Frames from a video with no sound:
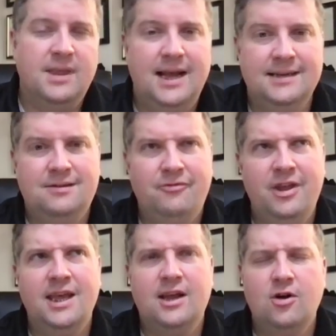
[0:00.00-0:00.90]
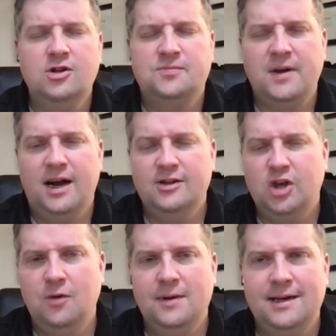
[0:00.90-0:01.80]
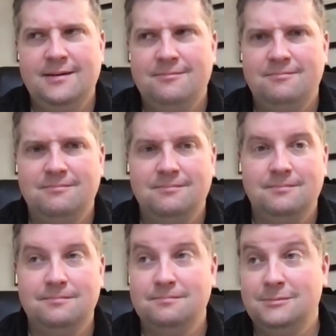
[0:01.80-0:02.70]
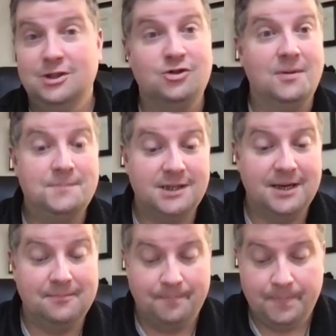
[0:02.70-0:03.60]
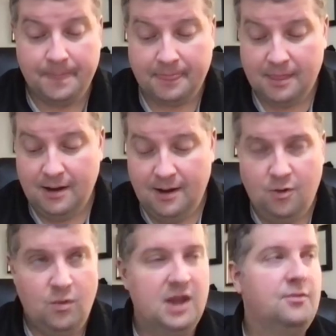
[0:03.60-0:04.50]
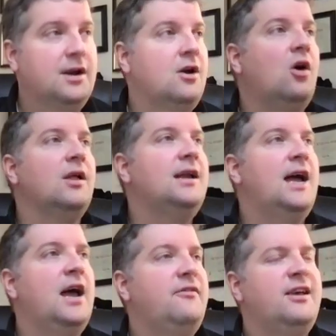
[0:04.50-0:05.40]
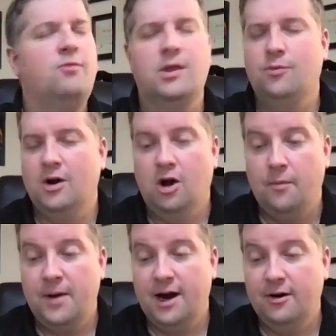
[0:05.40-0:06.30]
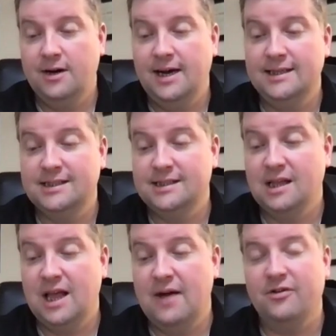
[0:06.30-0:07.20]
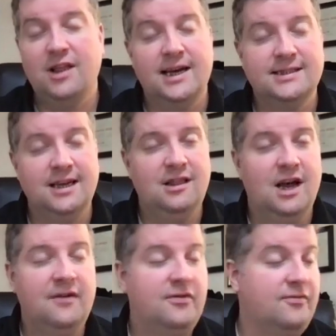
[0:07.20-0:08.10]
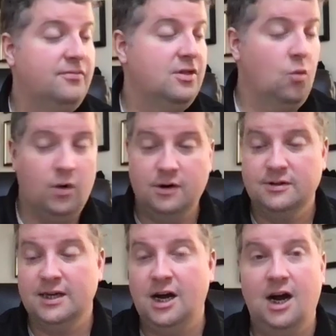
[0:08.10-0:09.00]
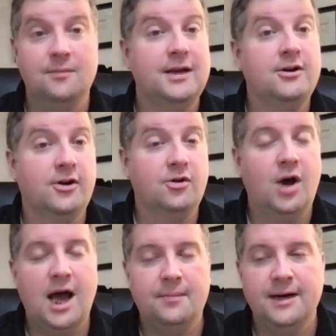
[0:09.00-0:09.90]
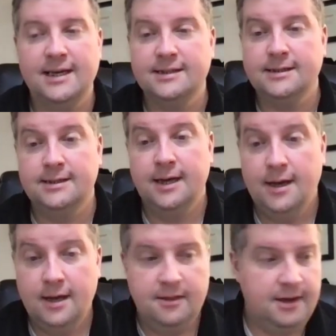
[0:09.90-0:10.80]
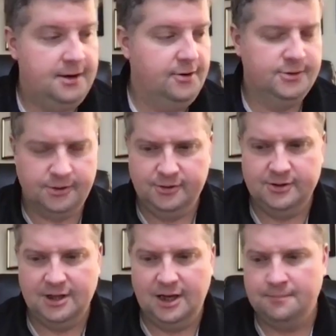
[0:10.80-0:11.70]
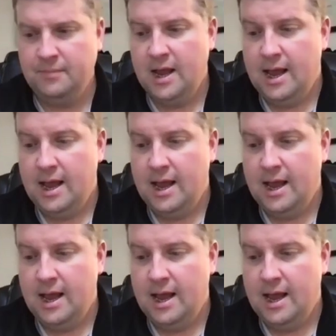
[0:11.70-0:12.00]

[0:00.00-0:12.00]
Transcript: It really goes beyond human description. Whether we call it heaven, whether we call it paradise, everlasting life, the world to come, eternal happiness, the New Jerusalem,